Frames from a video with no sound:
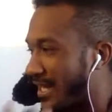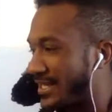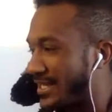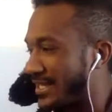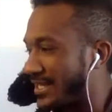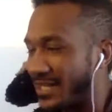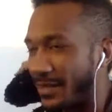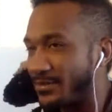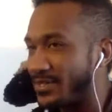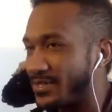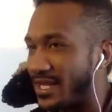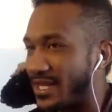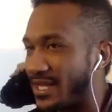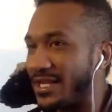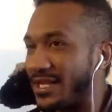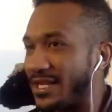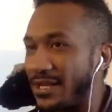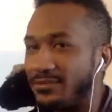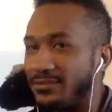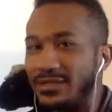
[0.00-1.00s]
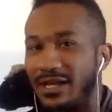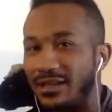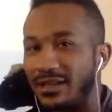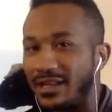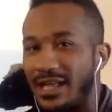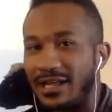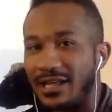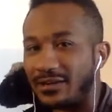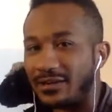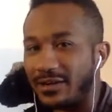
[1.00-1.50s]
stop saying names out
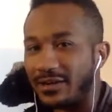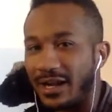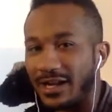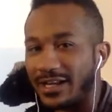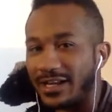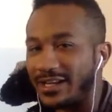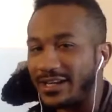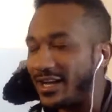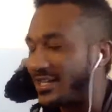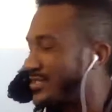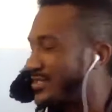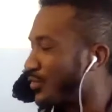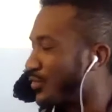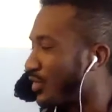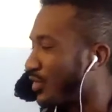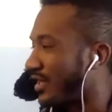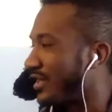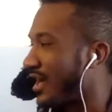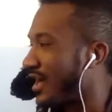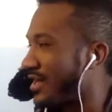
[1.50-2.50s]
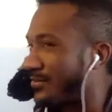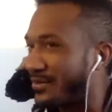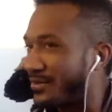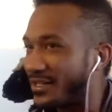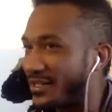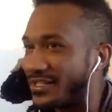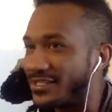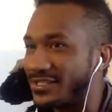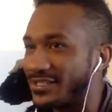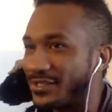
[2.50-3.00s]
loud, or I swear to God I'm gonna
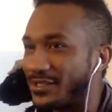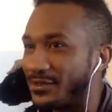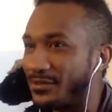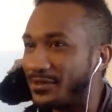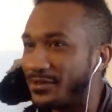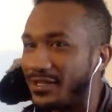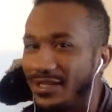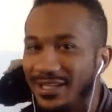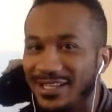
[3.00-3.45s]
get sued.